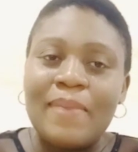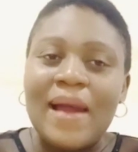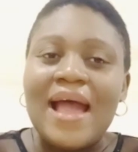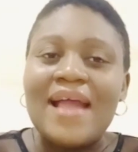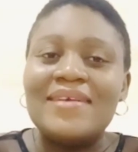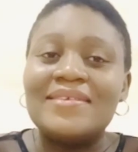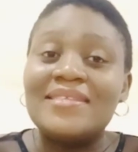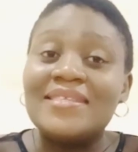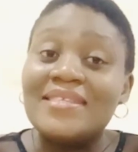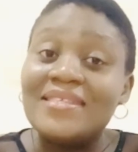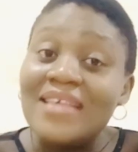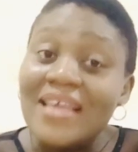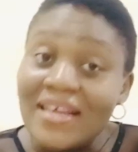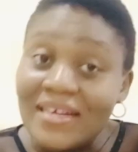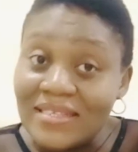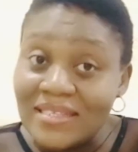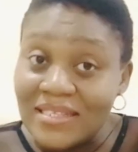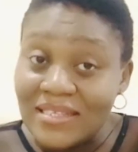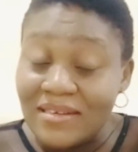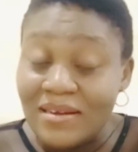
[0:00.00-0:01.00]
by
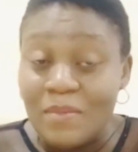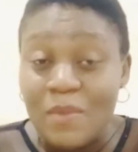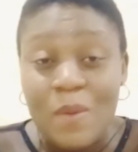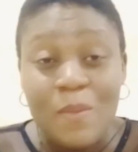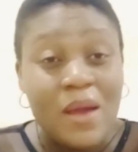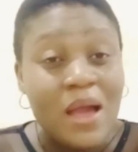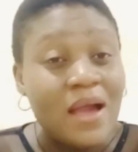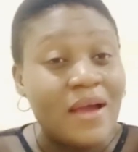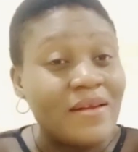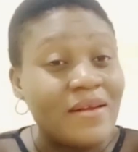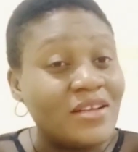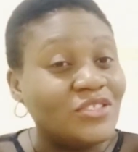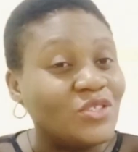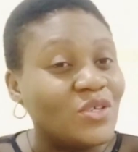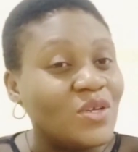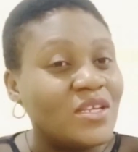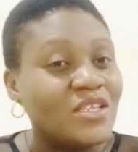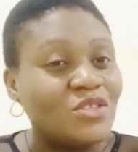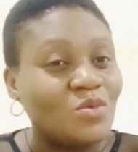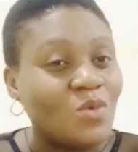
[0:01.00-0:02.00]
6. Remember, our
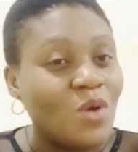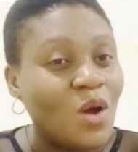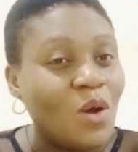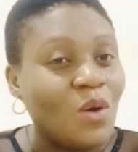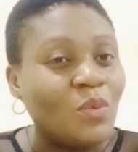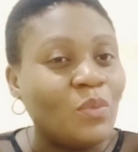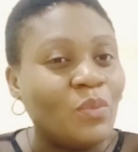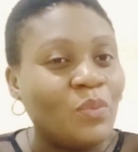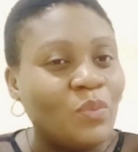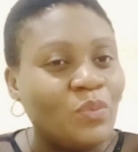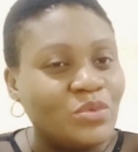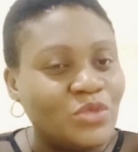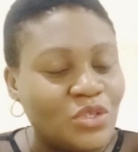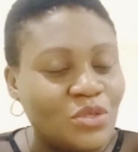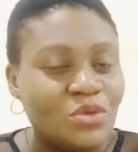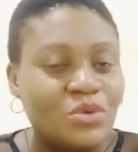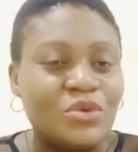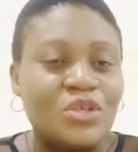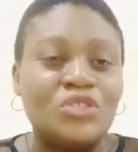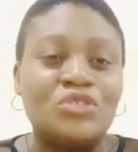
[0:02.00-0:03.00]
ratio is
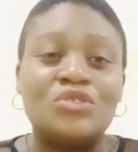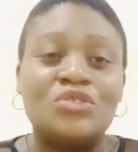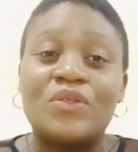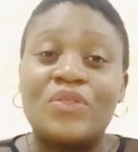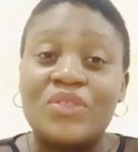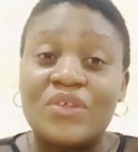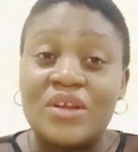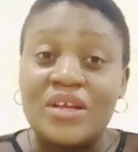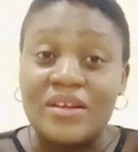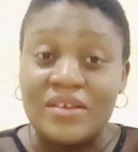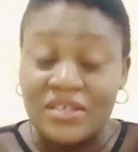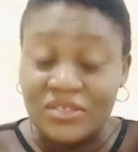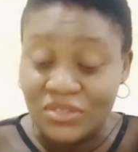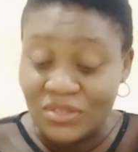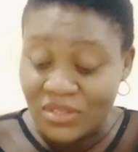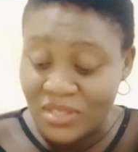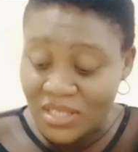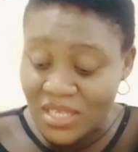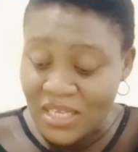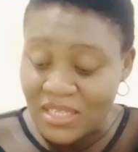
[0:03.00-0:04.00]

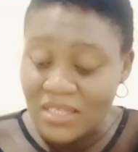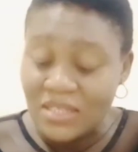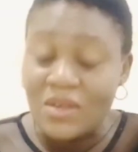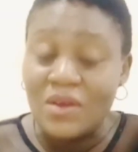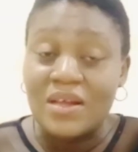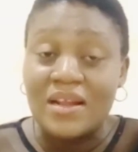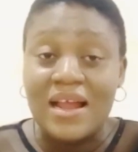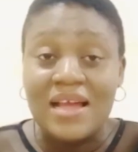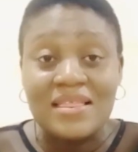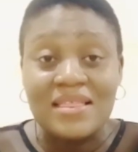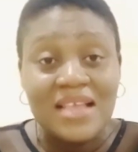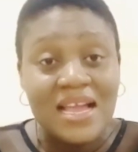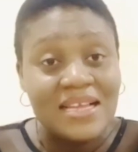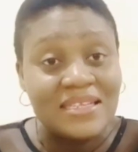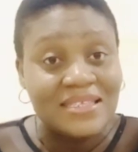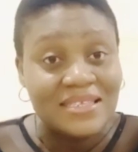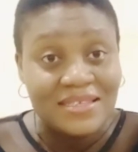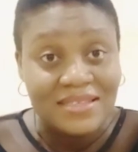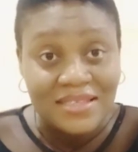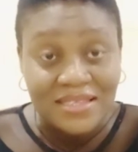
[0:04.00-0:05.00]
1:3:6. So
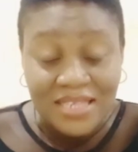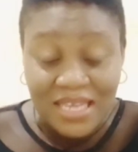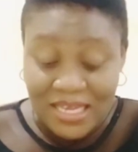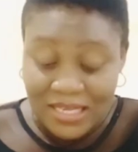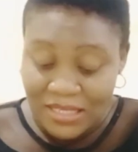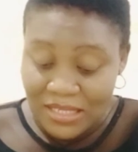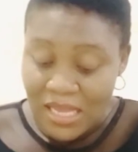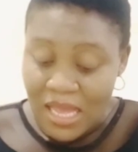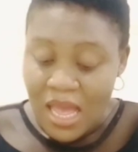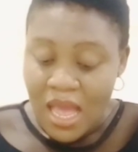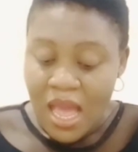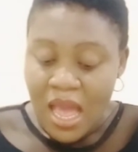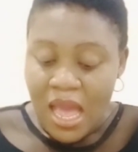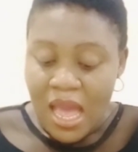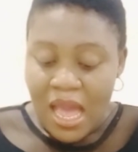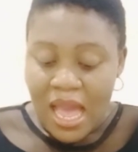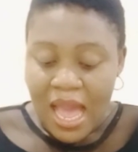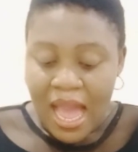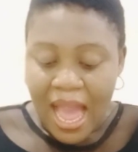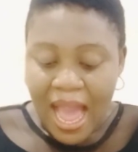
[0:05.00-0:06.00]
granite is 6,
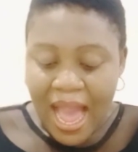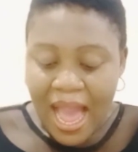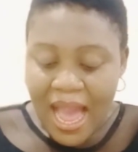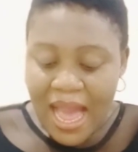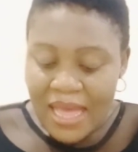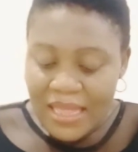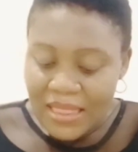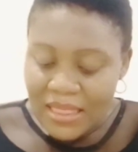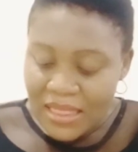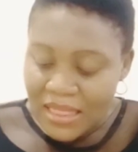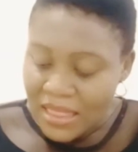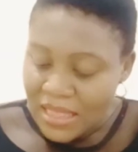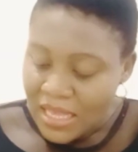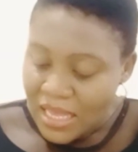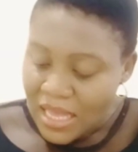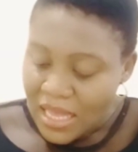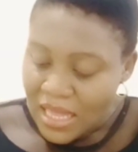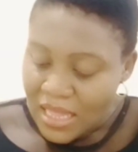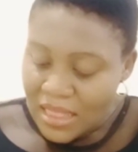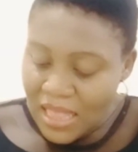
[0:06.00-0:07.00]
and
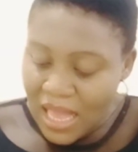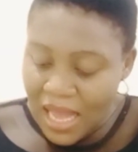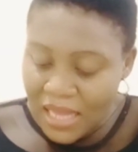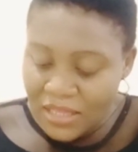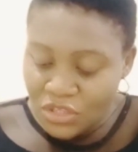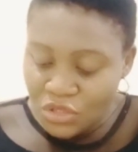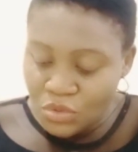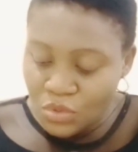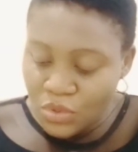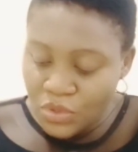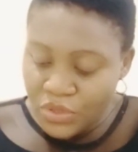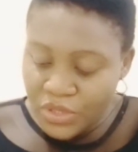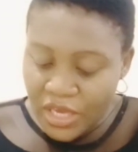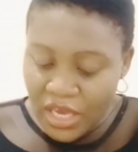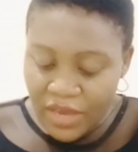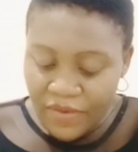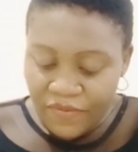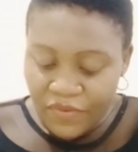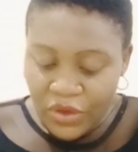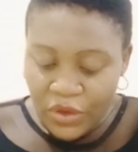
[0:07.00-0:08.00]
that will
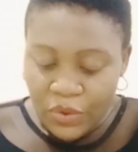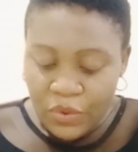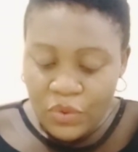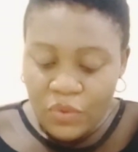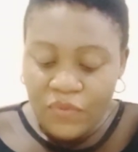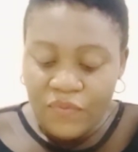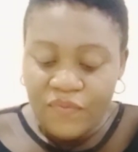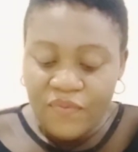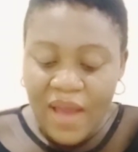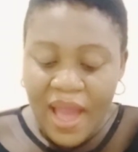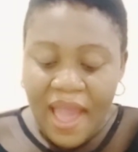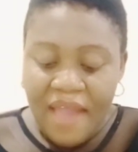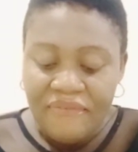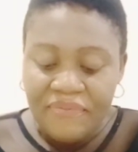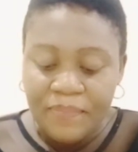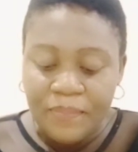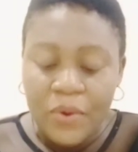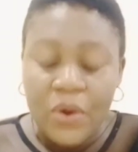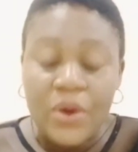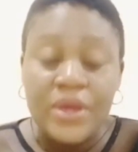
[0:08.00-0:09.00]
give you
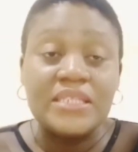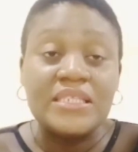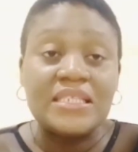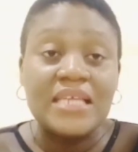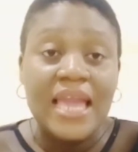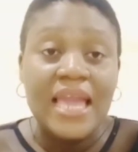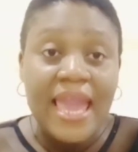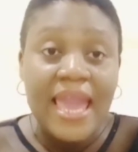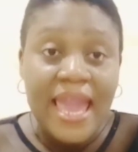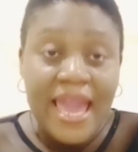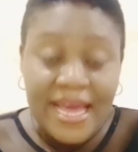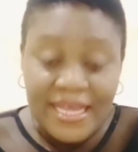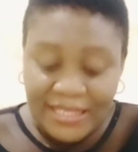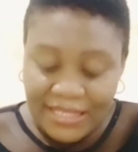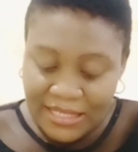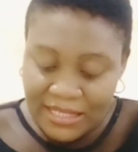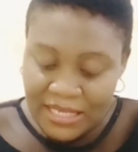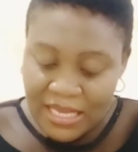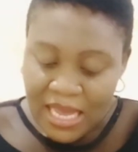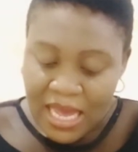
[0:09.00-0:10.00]

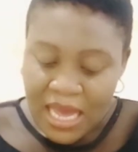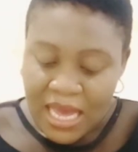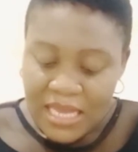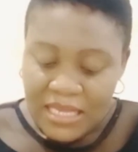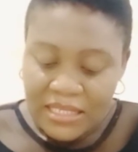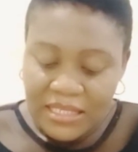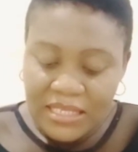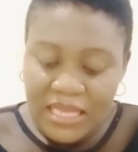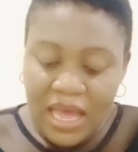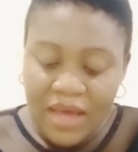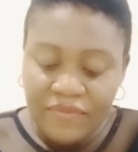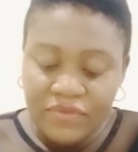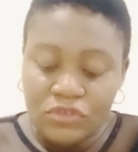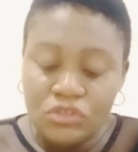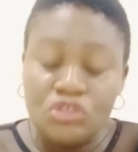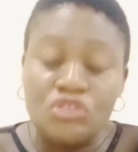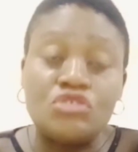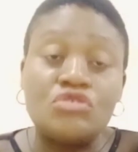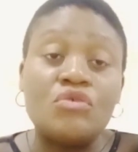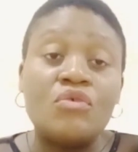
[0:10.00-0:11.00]

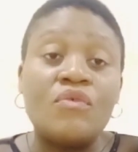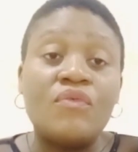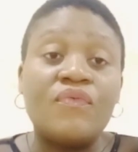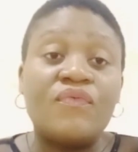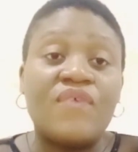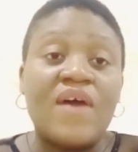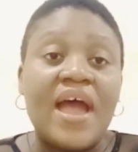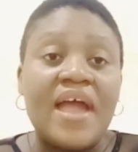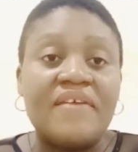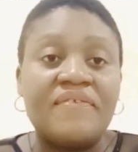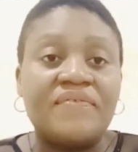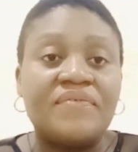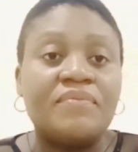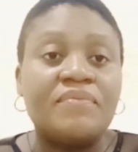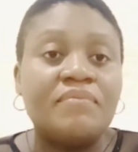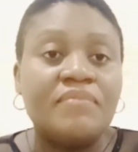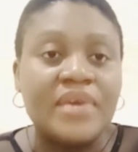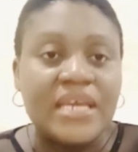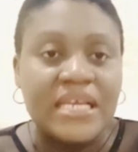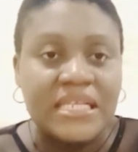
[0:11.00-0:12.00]
5.8725
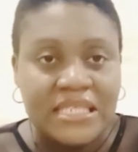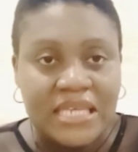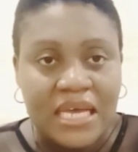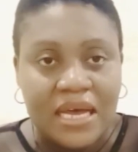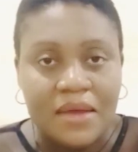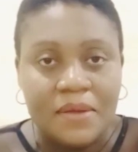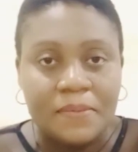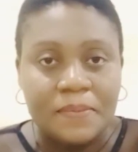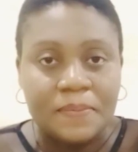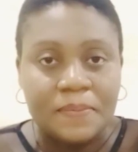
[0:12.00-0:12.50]
meter.